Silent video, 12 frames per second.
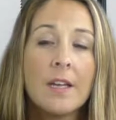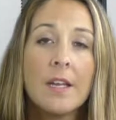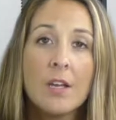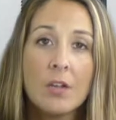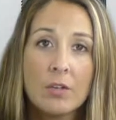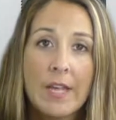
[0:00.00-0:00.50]

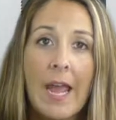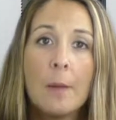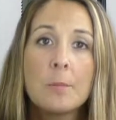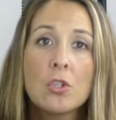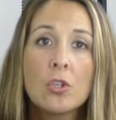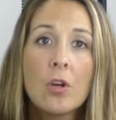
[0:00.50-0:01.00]

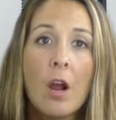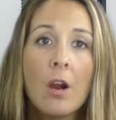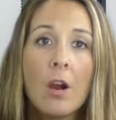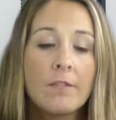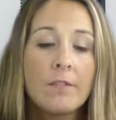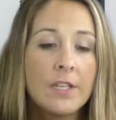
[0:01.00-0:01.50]
capture
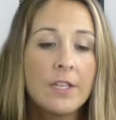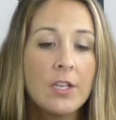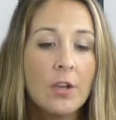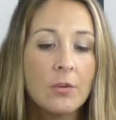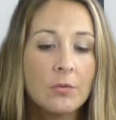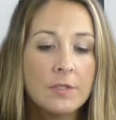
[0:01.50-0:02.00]
our
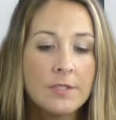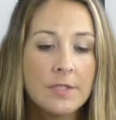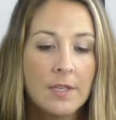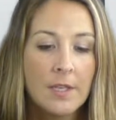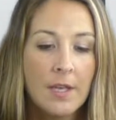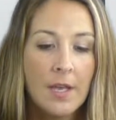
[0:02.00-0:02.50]
videos
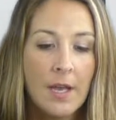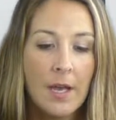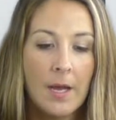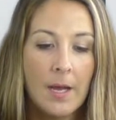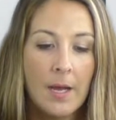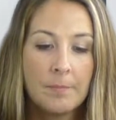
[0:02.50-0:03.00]

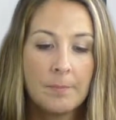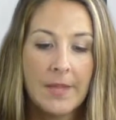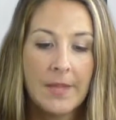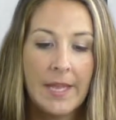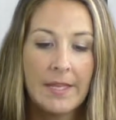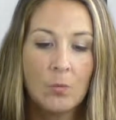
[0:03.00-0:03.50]

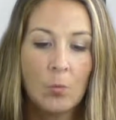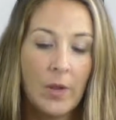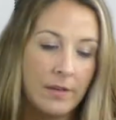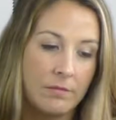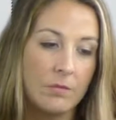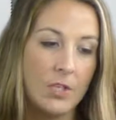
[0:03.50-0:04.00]

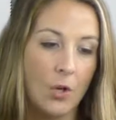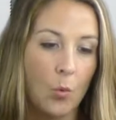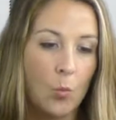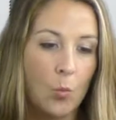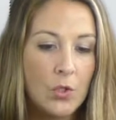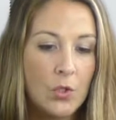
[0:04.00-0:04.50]

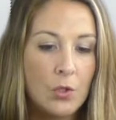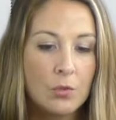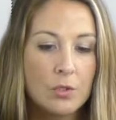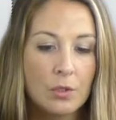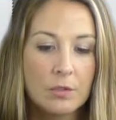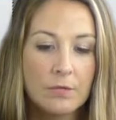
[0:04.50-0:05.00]
and use
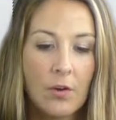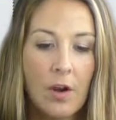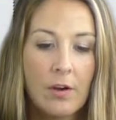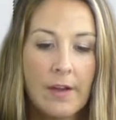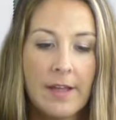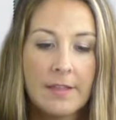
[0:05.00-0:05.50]
those for our
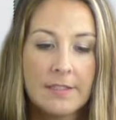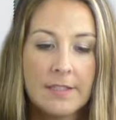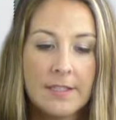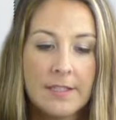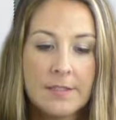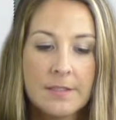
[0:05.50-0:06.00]

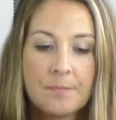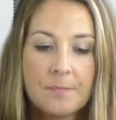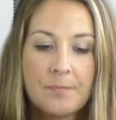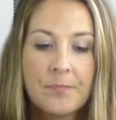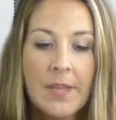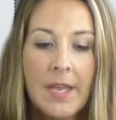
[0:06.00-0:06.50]
analyses.
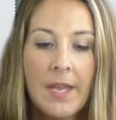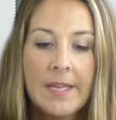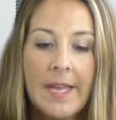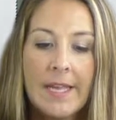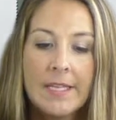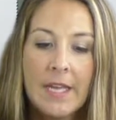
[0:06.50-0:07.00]

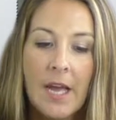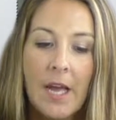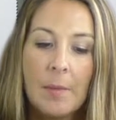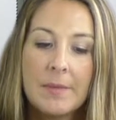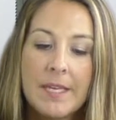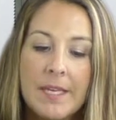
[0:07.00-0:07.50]
Again,
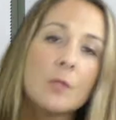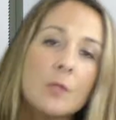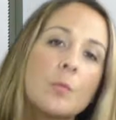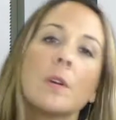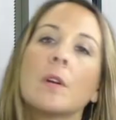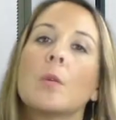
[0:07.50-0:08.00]
because
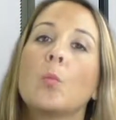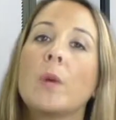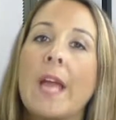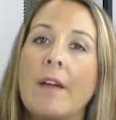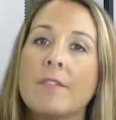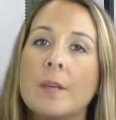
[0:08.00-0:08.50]
we
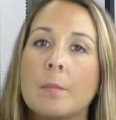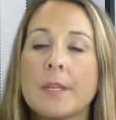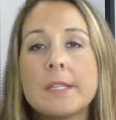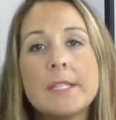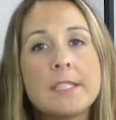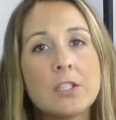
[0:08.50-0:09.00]
have the
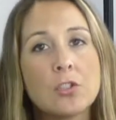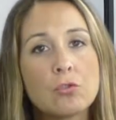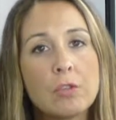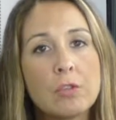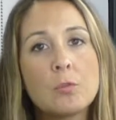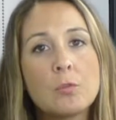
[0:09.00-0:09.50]
ability to
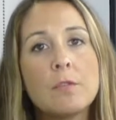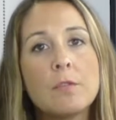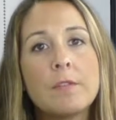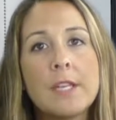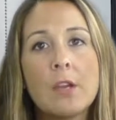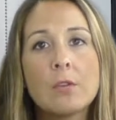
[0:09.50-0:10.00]
stream 2
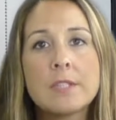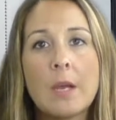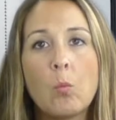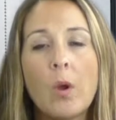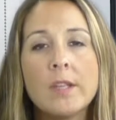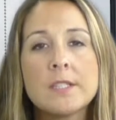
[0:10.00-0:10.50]
videos at
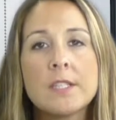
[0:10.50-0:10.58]
once,